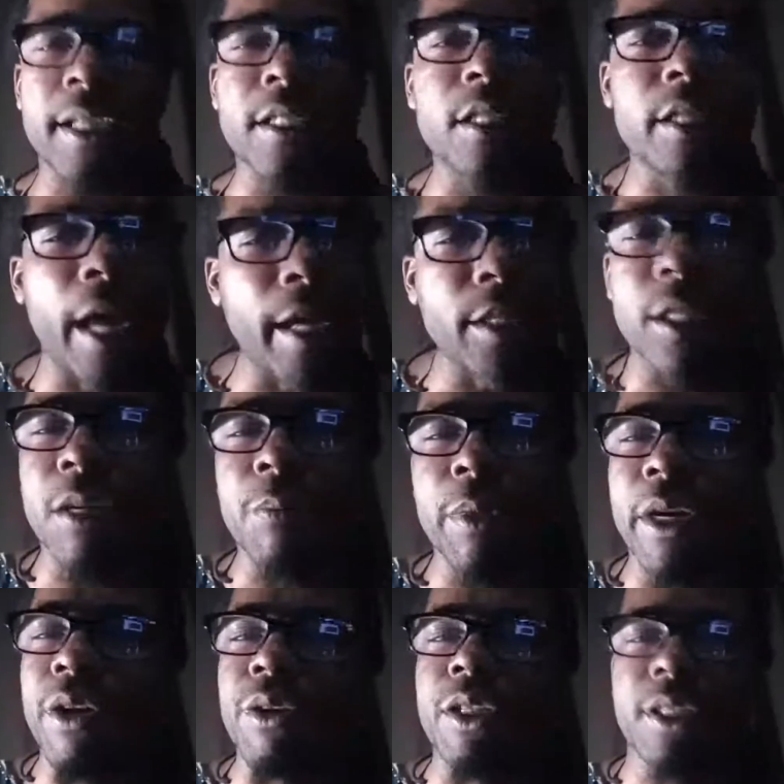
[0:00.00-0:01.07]
It's nation
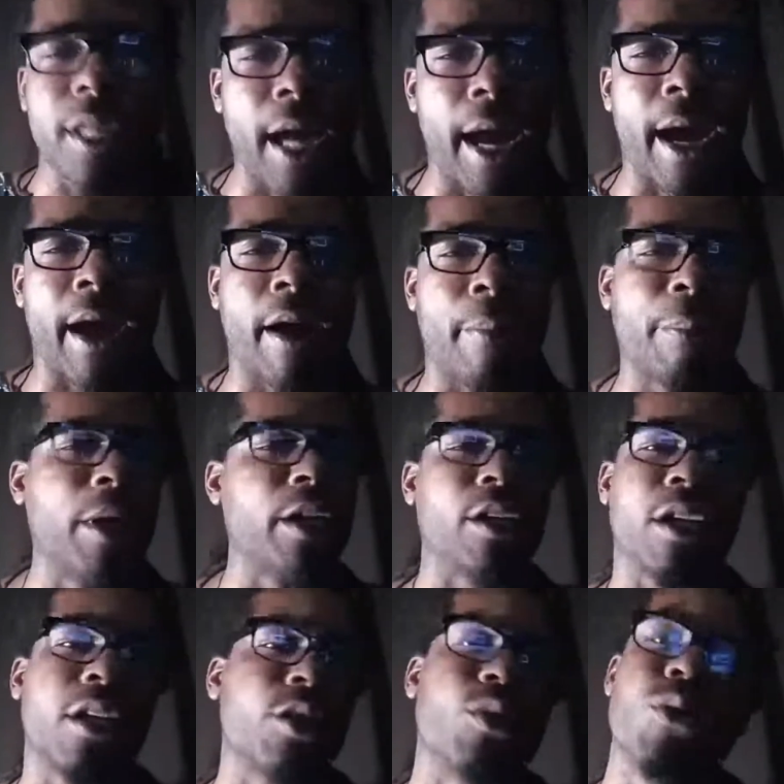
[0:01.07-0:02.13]
building time, but
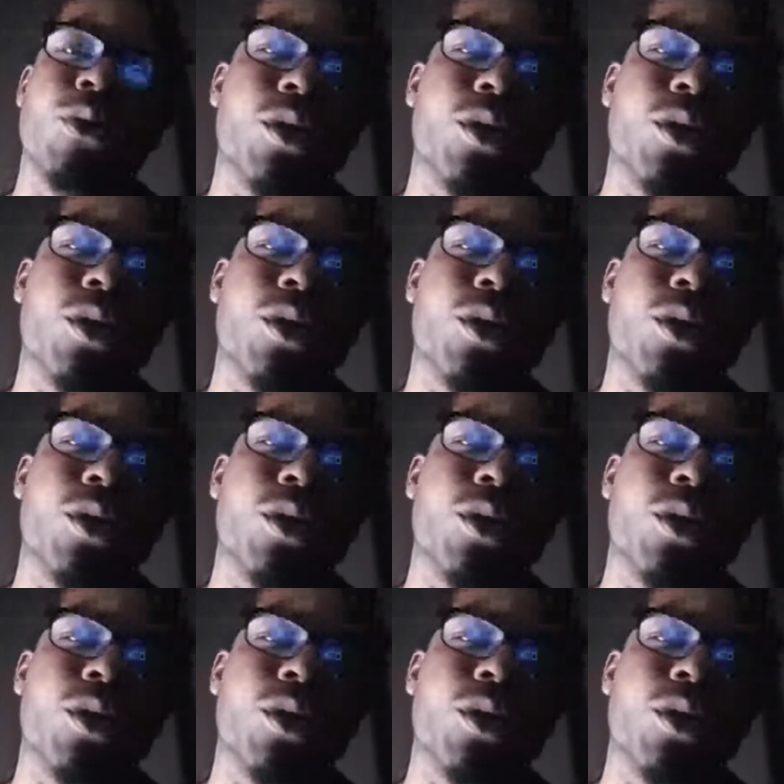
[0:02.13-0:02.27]
you